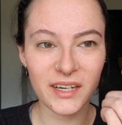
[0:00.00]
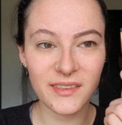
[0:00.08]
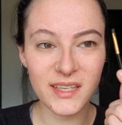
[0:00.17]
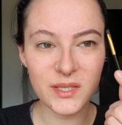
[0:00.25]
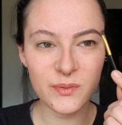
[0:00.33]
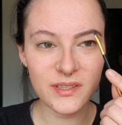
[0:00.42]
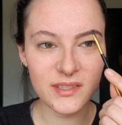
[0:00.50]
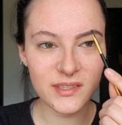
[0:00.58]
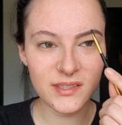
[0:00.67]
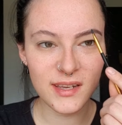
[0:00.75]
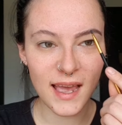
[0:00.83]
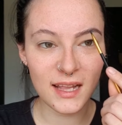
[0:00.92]
This was
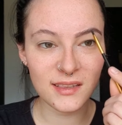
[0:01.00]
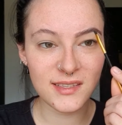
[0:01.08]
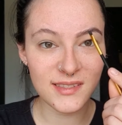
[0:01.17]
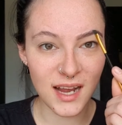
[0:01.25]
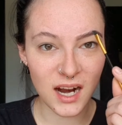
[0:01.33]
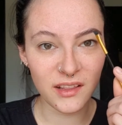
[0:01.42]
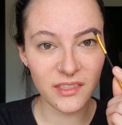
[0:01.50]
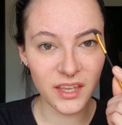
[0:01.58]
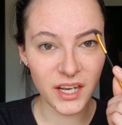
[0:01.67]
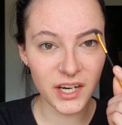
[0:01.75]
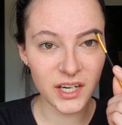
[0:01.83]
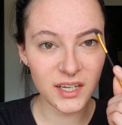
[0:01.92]
at the start of the
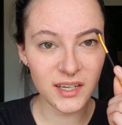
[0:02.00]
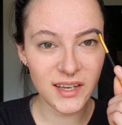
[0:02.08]
year.